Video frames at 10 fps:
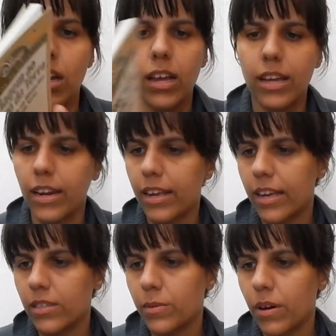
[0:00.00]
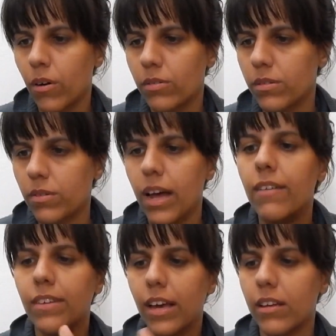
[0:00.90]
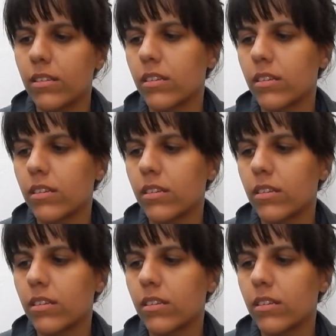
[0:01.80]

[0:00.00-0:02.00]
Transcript: And I guess we also have,